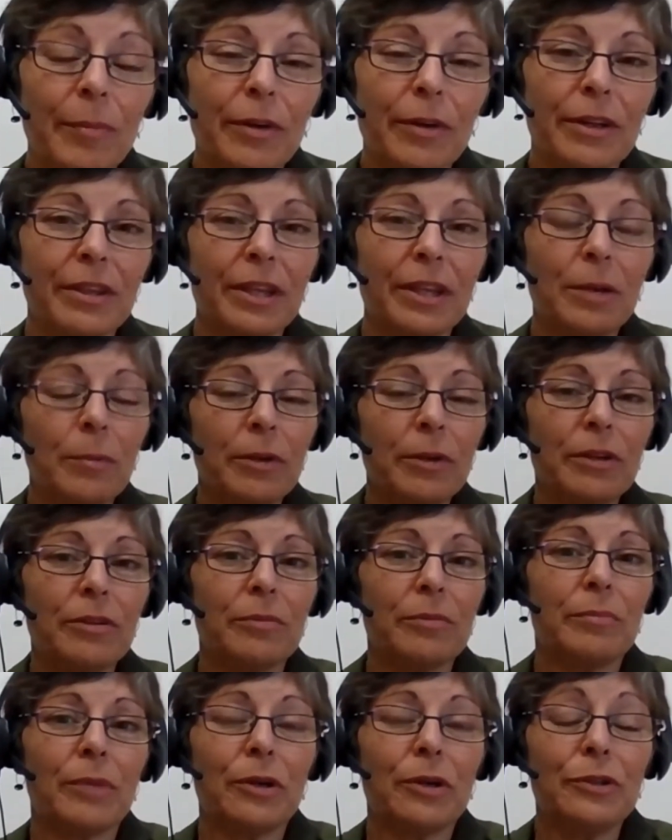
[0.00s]
I think one of
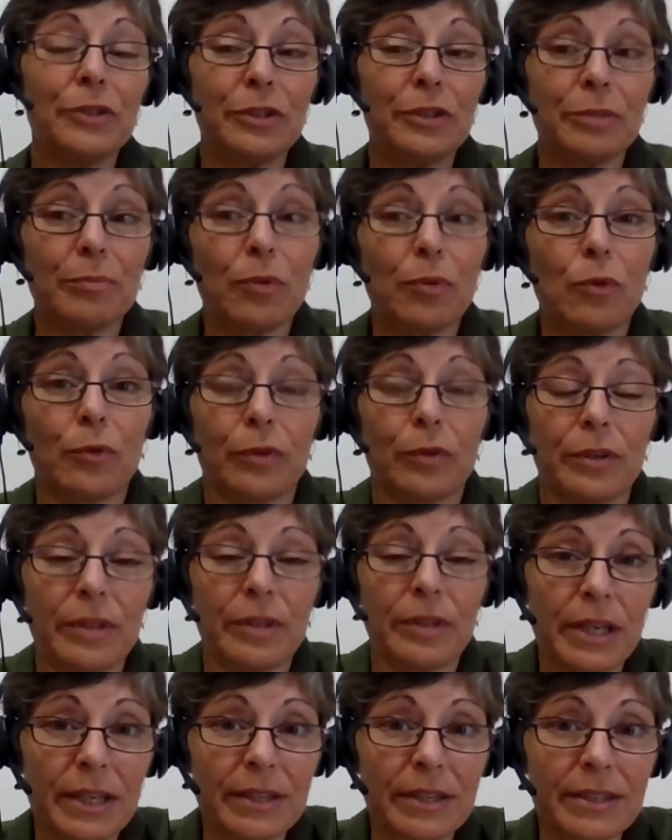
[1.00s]
the most important
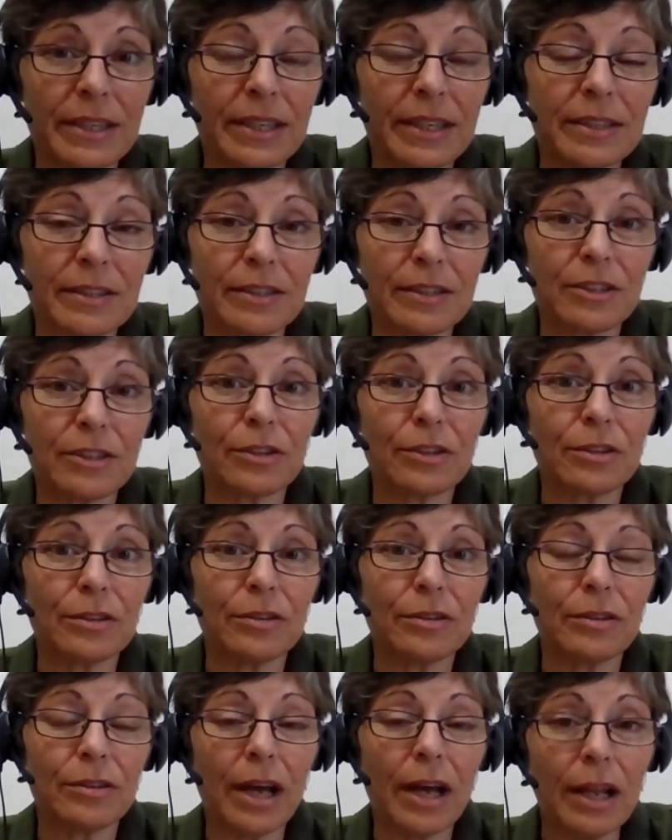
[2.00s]
things is
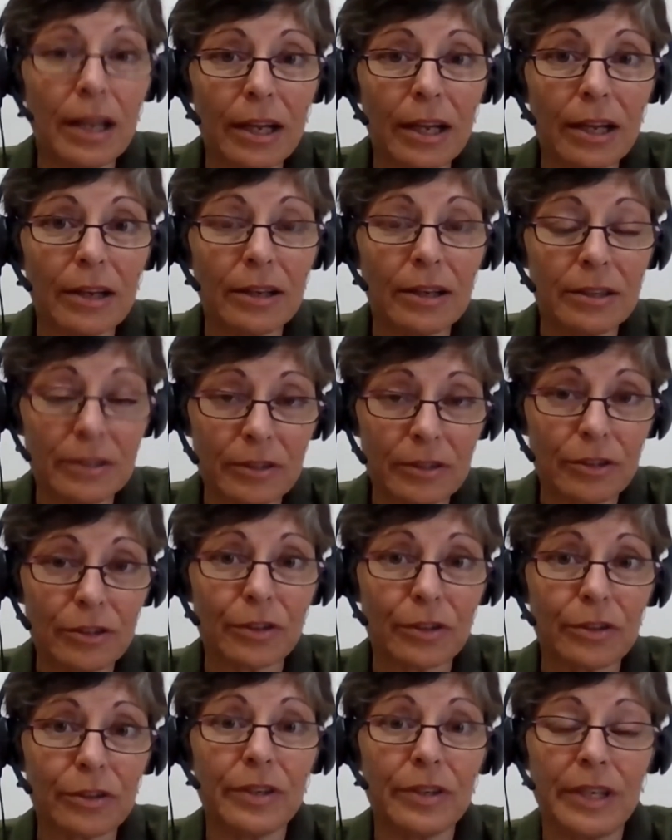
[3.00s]
to learn
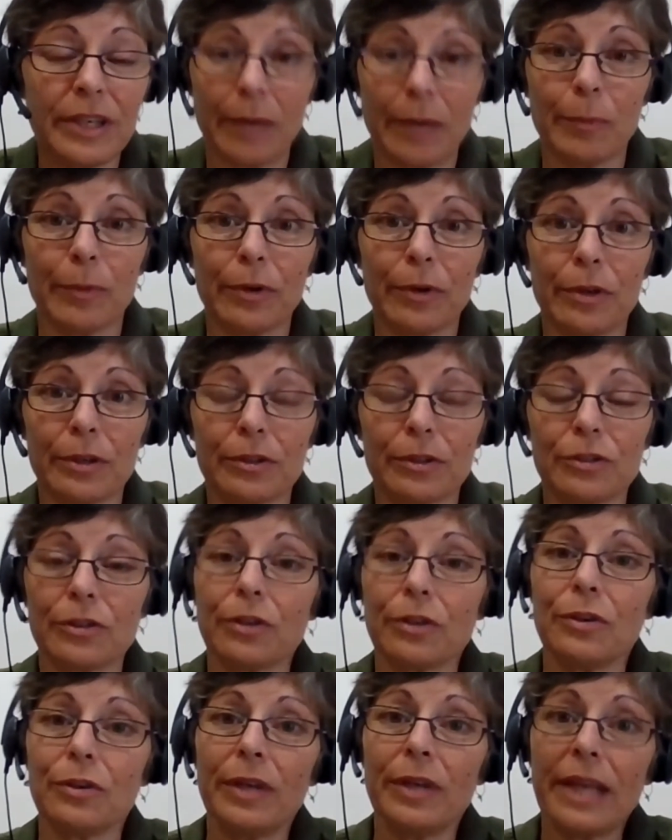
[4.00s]
to network,
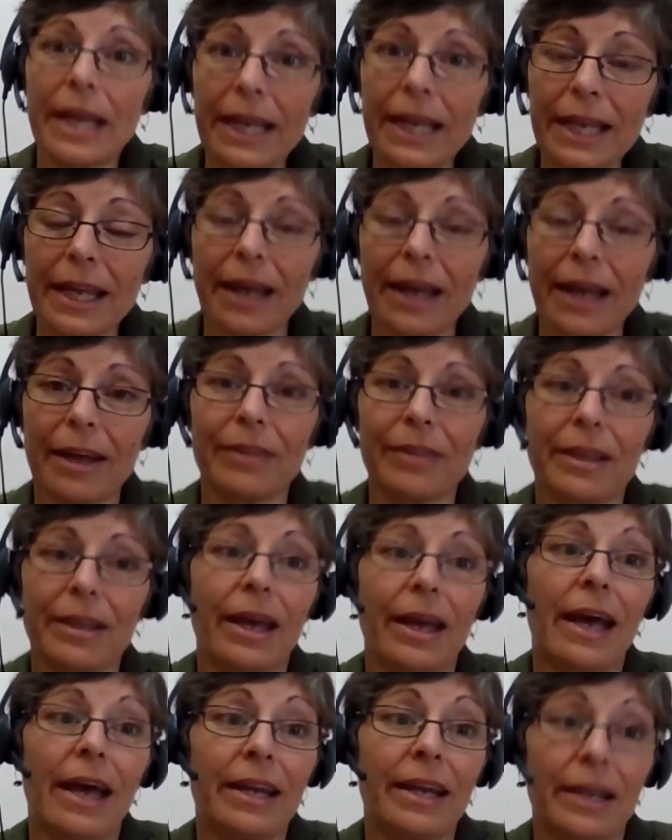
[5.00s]
so getting out there
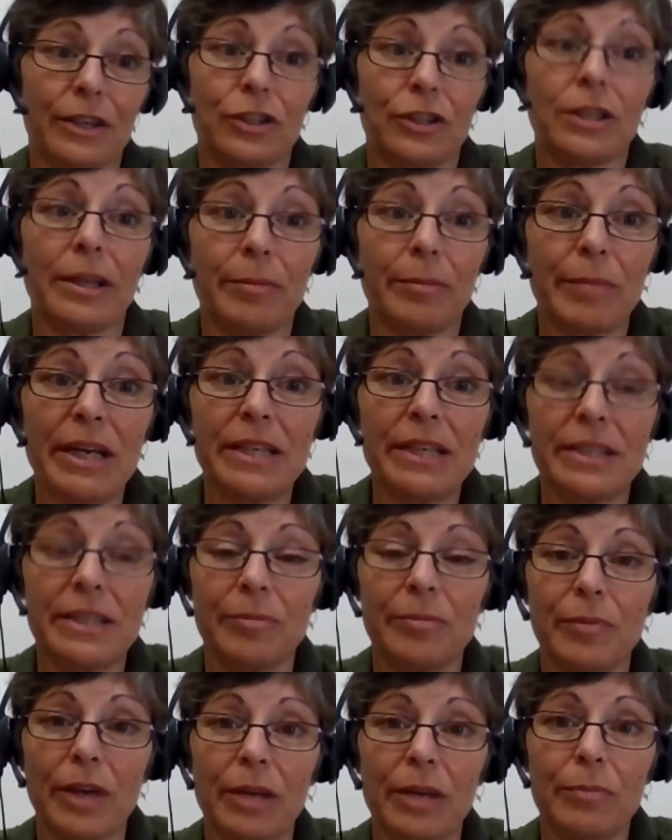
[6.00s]
and actually
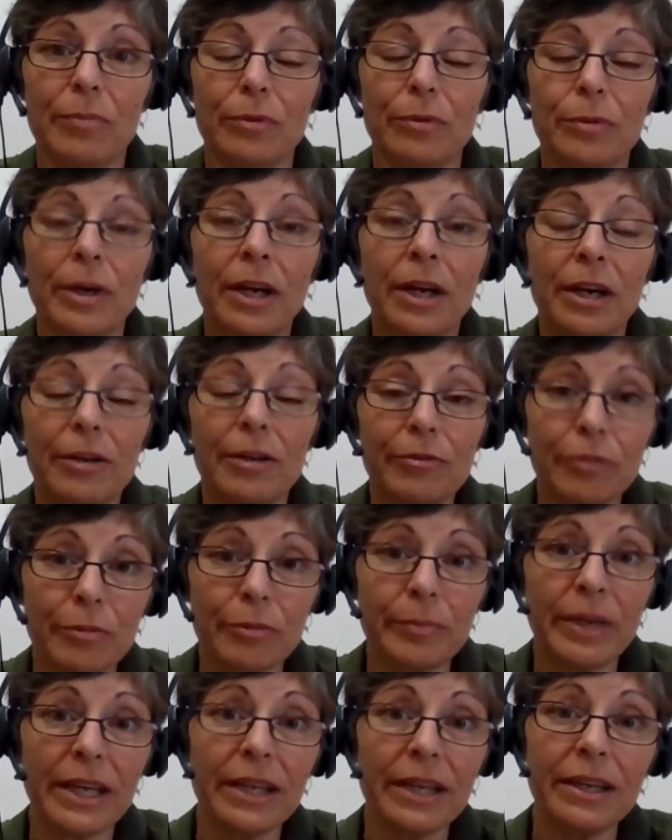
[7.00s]
meeting people. For
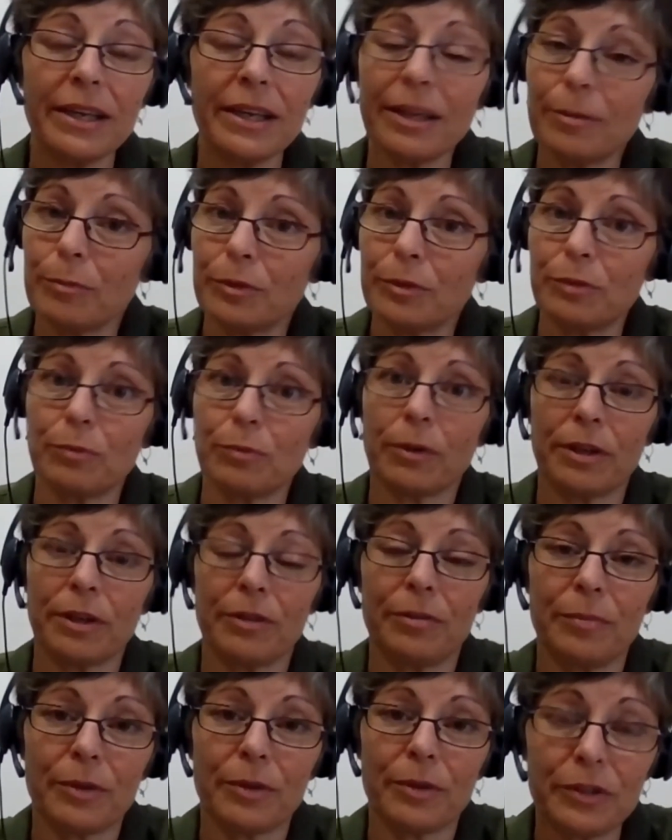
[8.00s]
me, it was one of
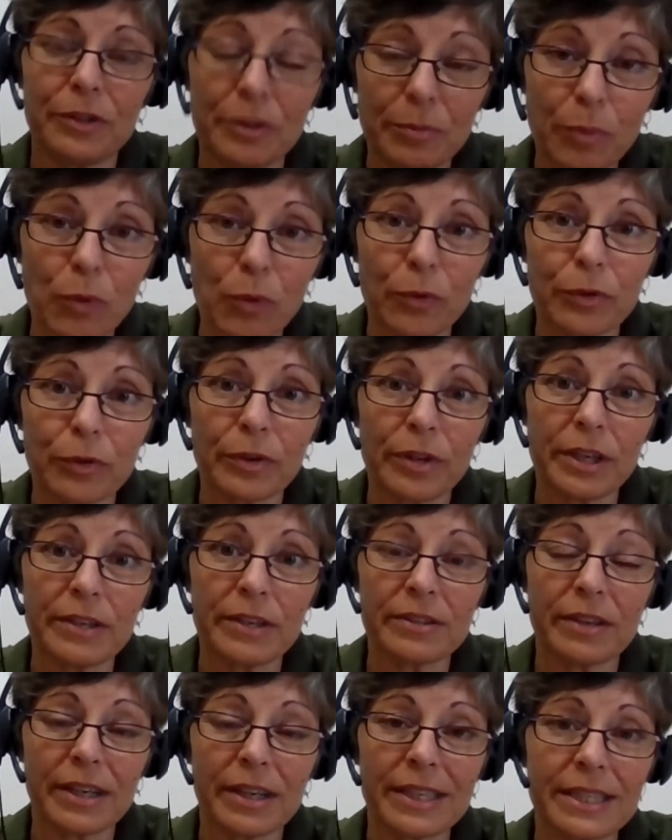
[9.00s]
the most important
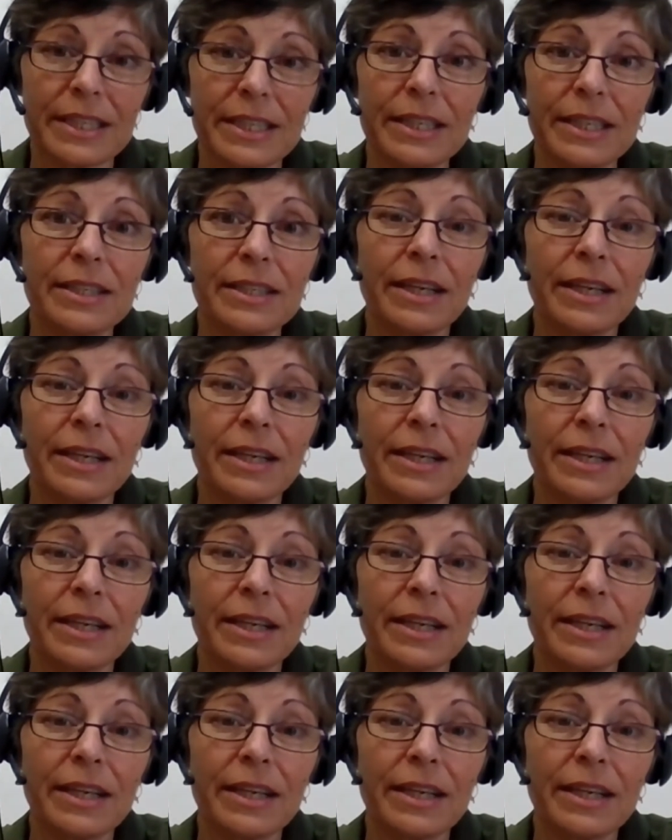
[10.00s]
things I did.